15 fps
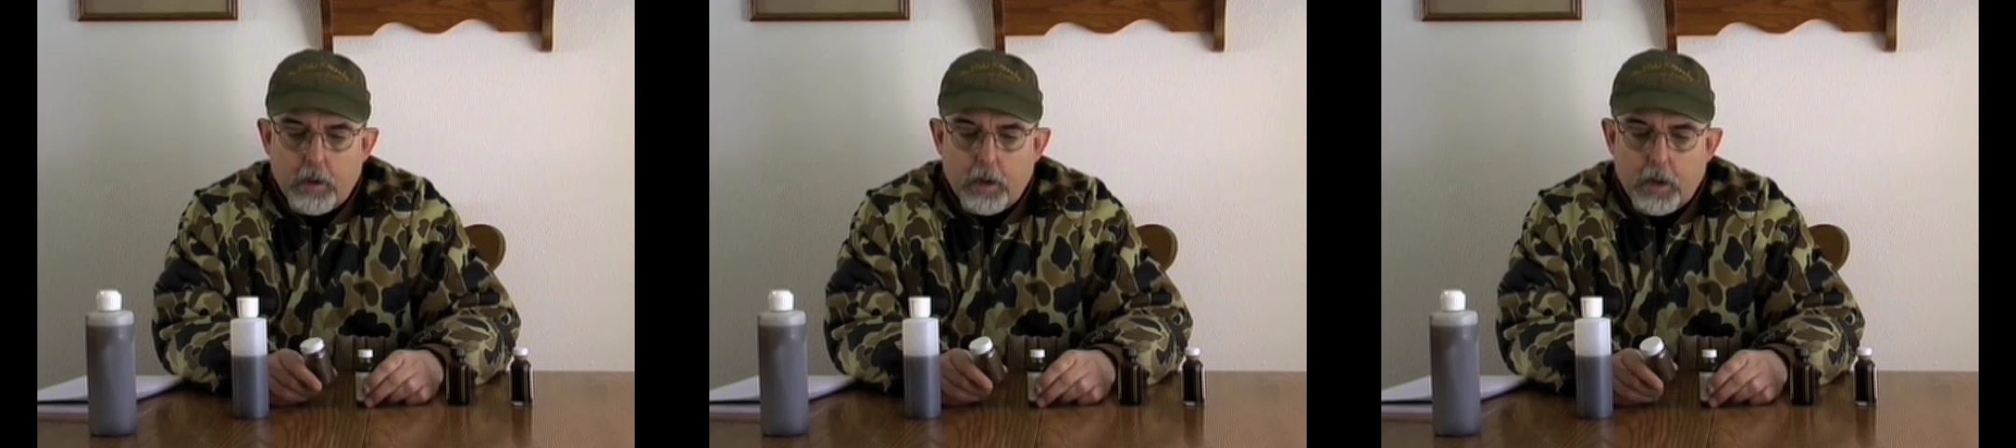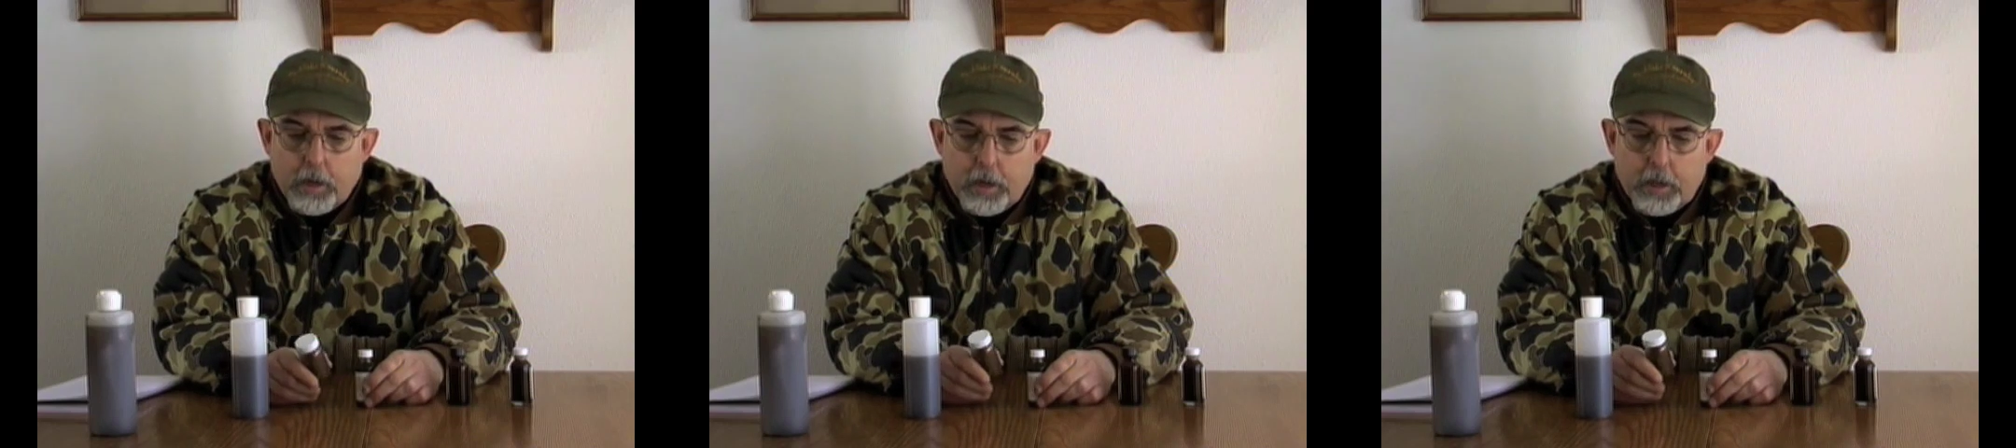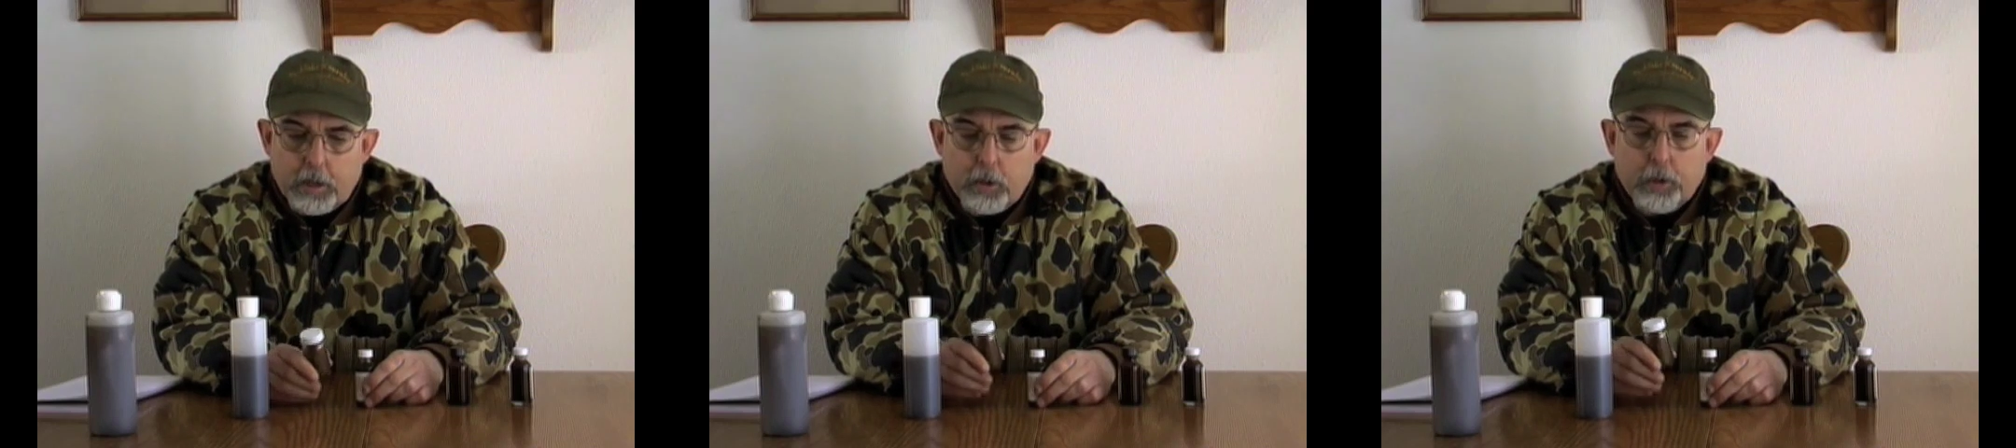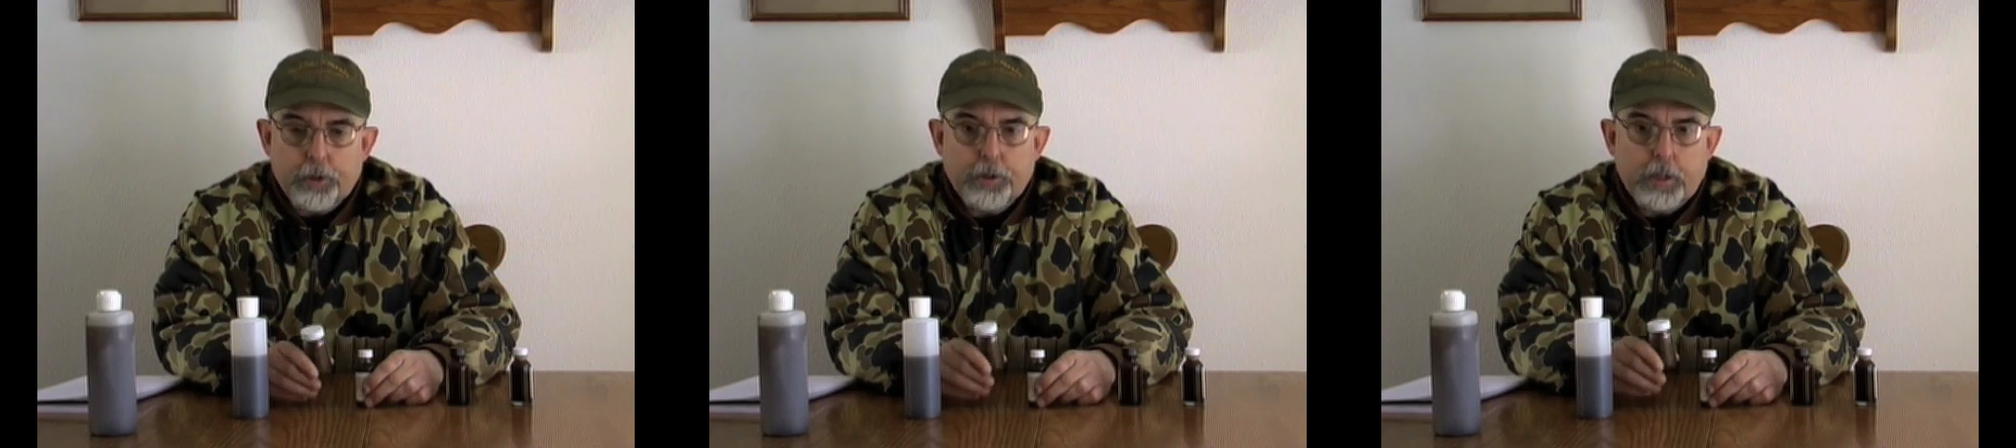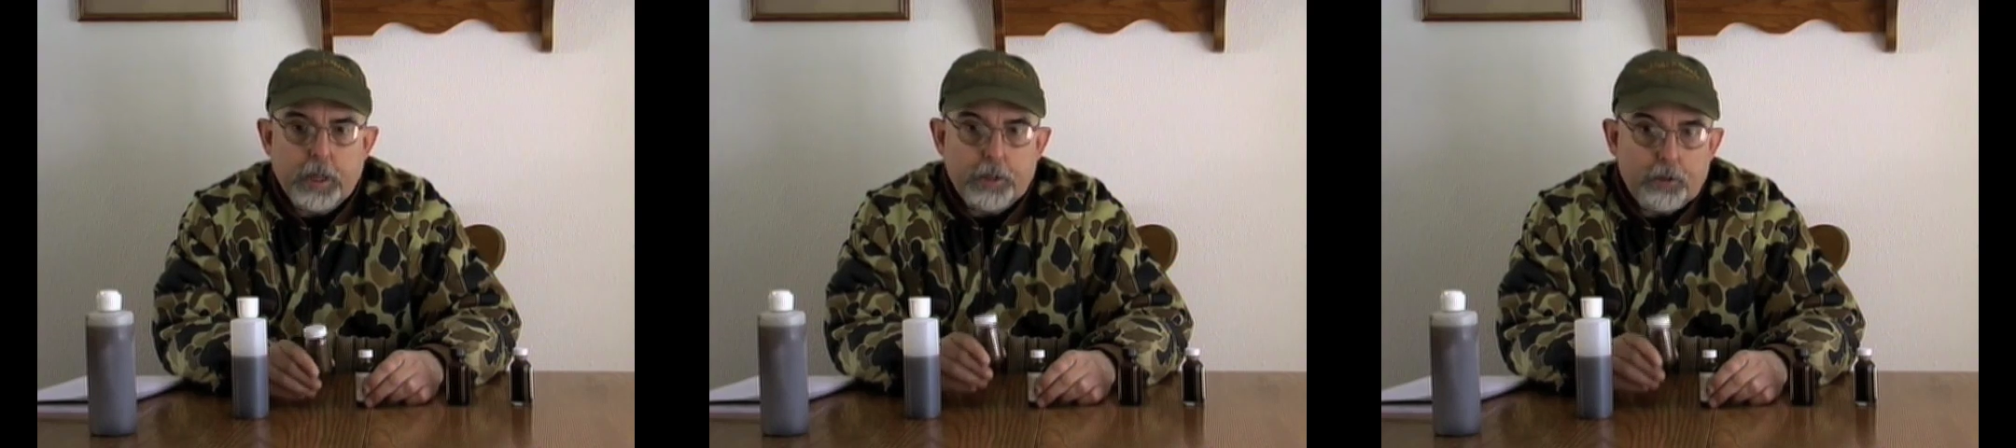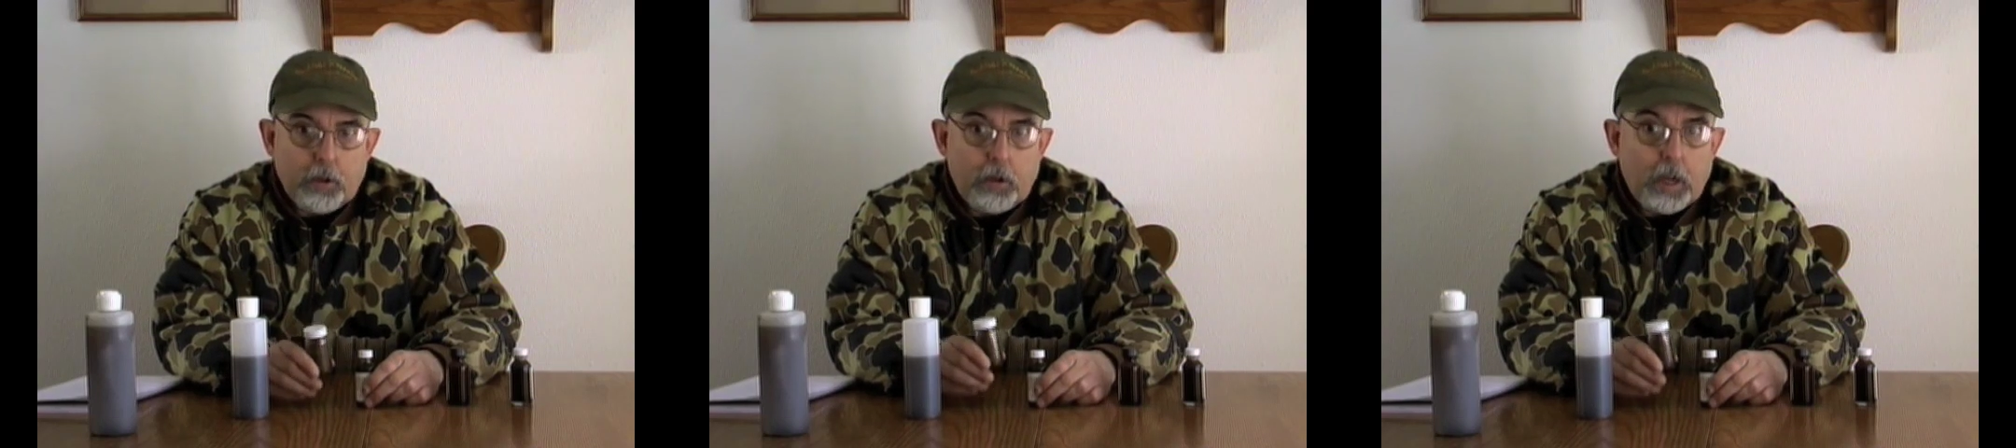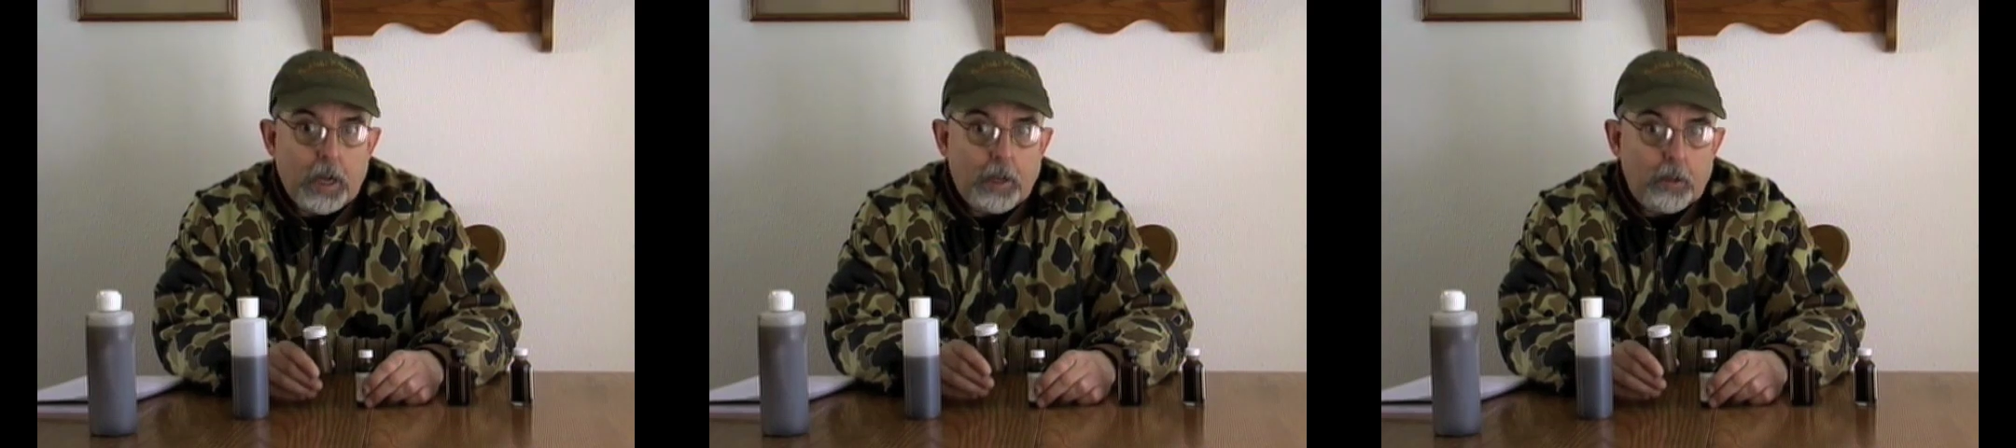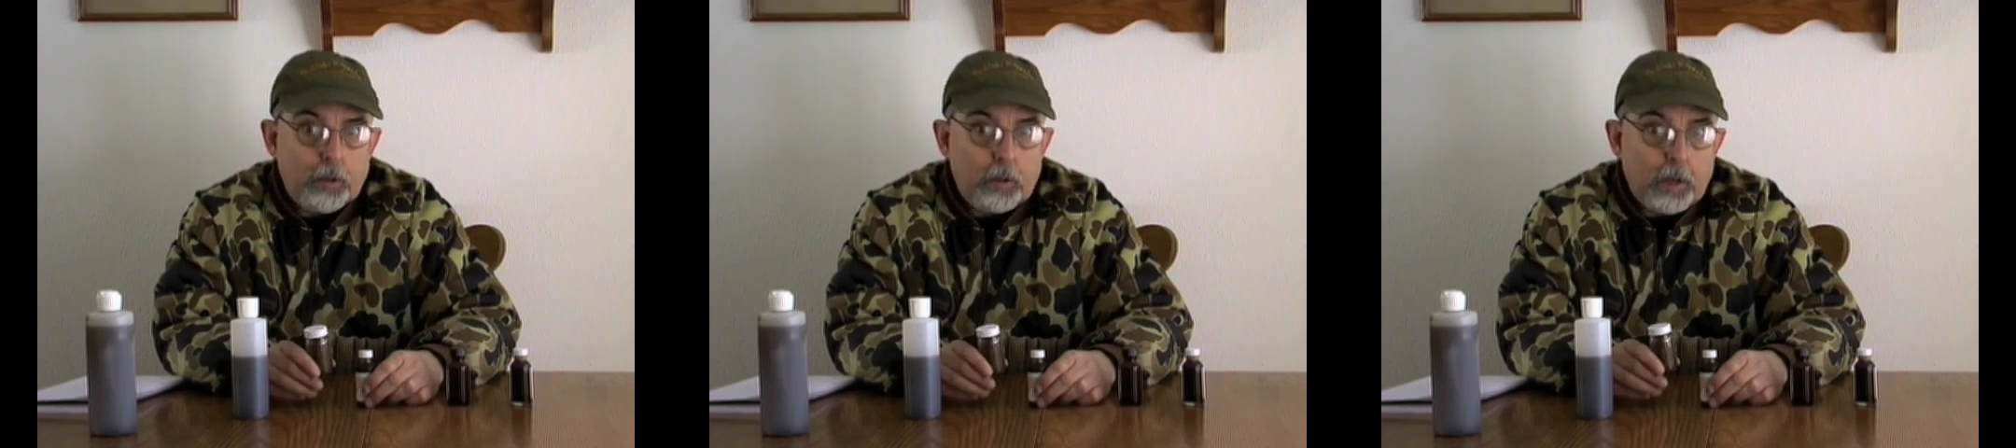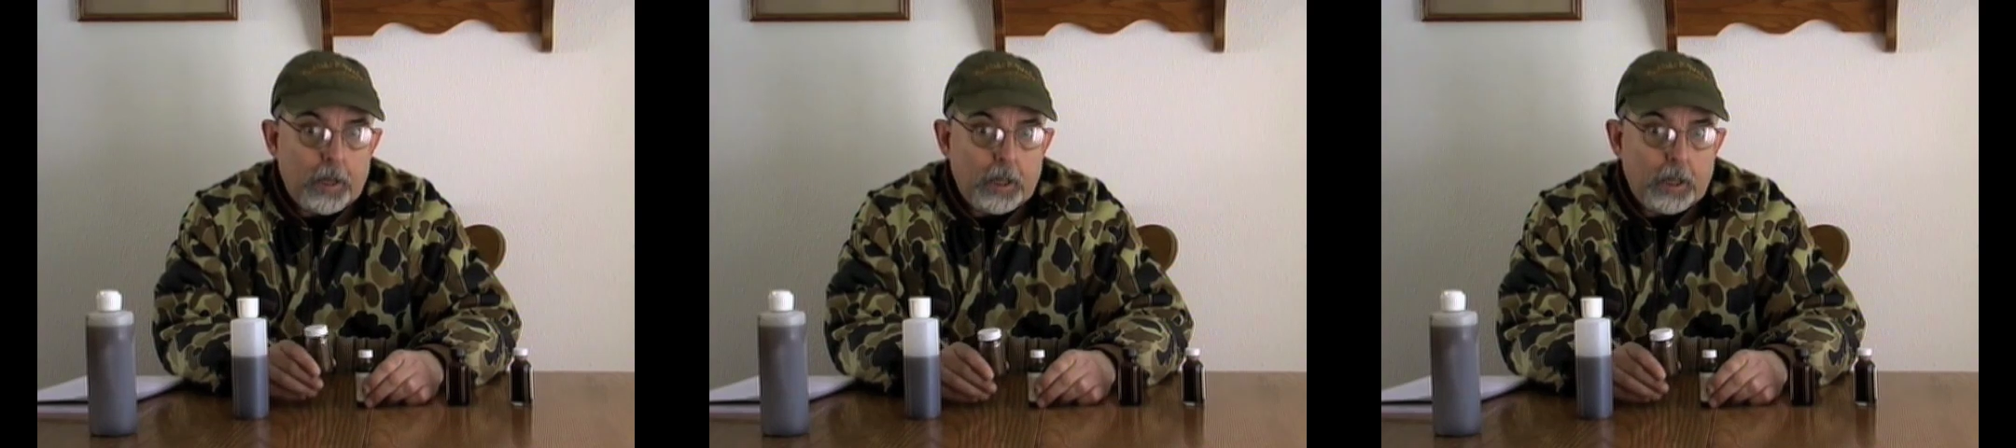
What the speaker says: And then of course you got your gland lure,